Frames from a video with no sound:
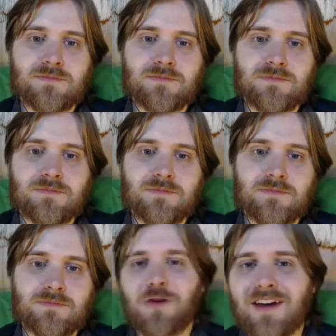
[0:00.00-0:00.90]
You could take
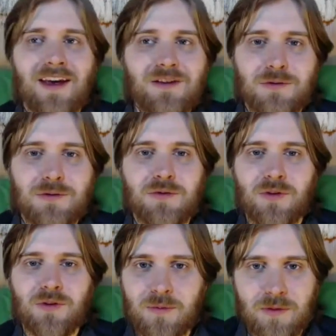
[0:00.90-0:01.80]
a 10-year-old to this
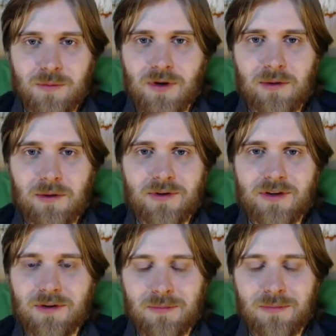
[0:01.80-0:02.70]
movie probably and be
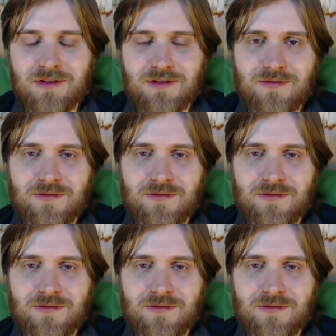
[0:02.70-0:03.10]
just fine.